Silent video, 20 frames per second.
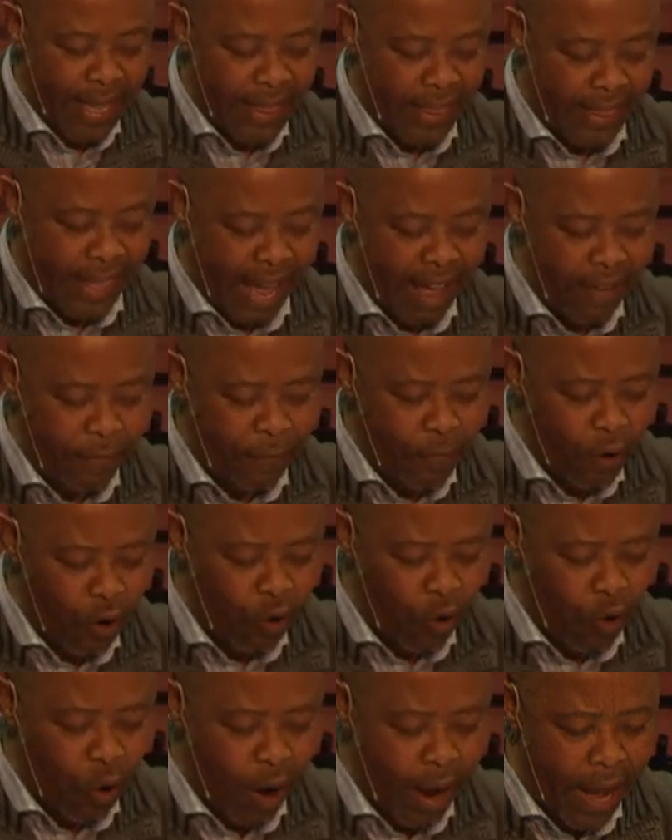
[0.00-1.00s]

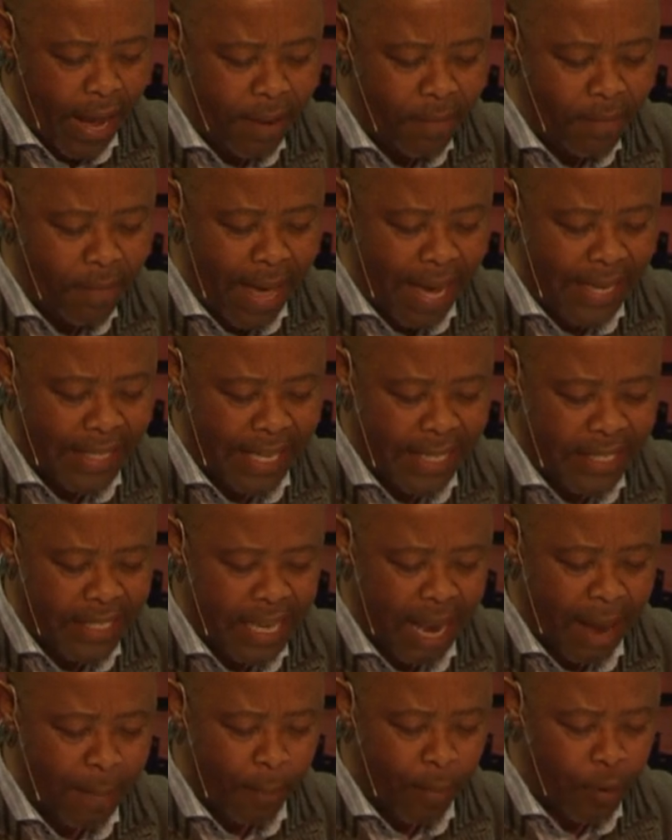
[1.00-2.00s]
Therefore, go and make
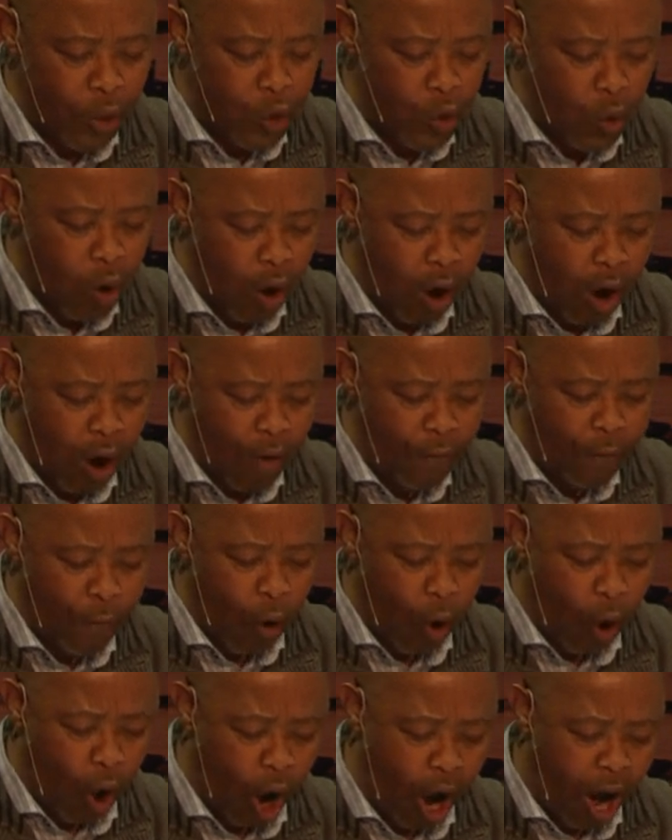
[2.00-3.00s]
disciples of
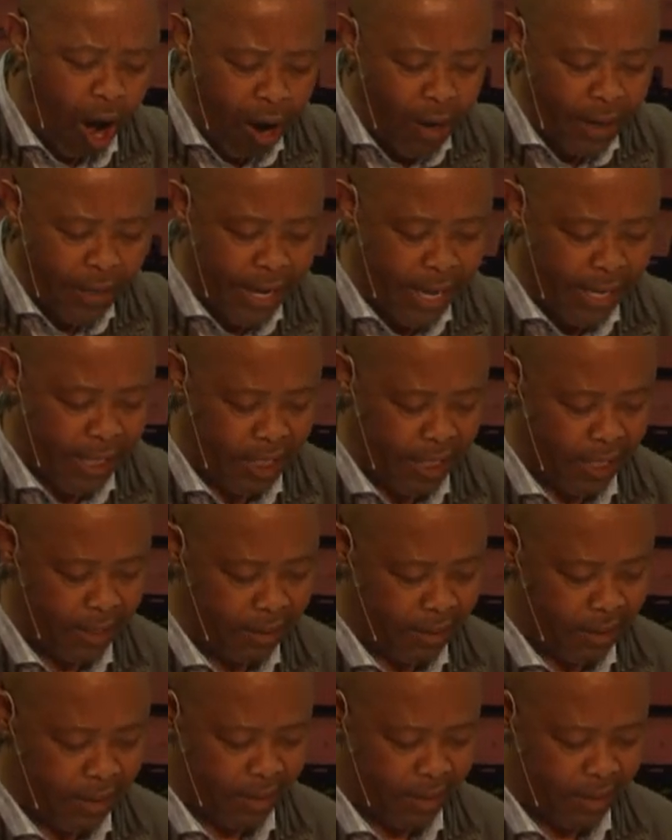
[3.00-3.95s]
all nations.